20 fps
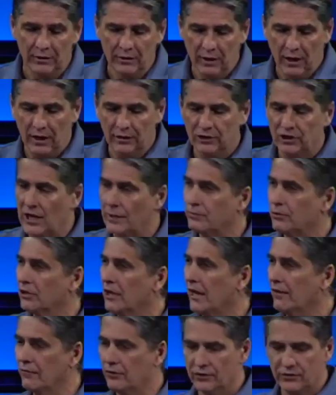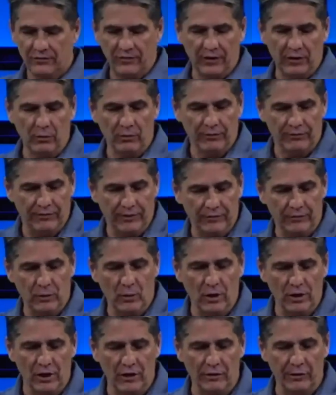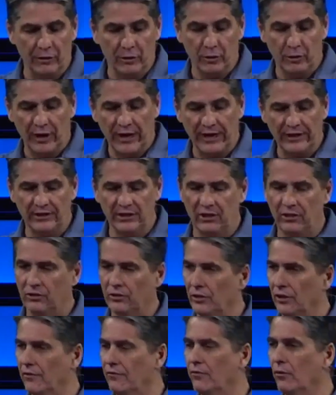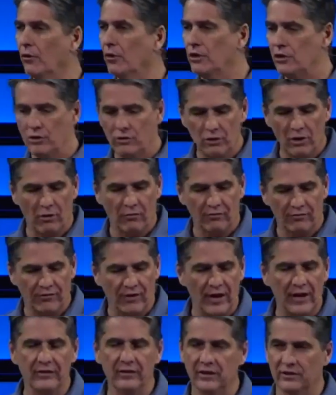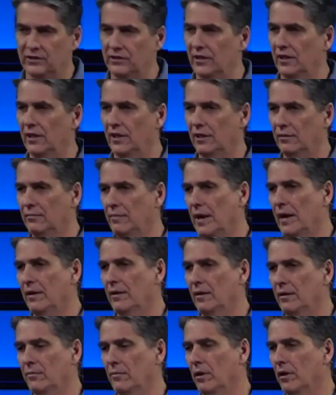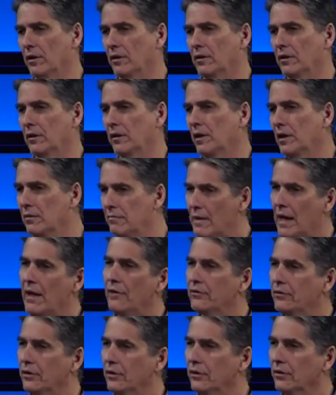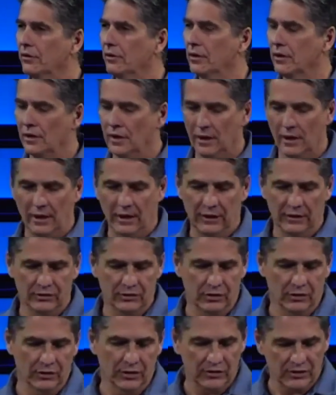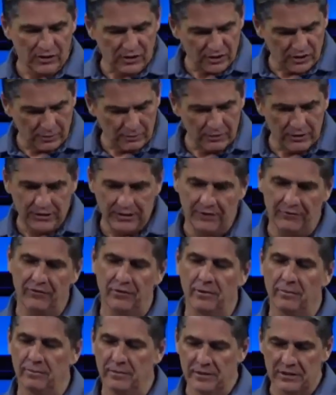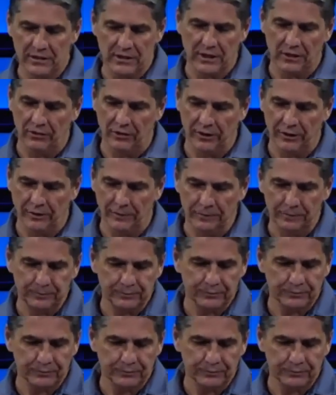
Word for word: uh, chapter nine, verse fifty-one, all the way through eighteen thirty-four, you don't find this in Ma Mark and Matthew. And so this is some different material.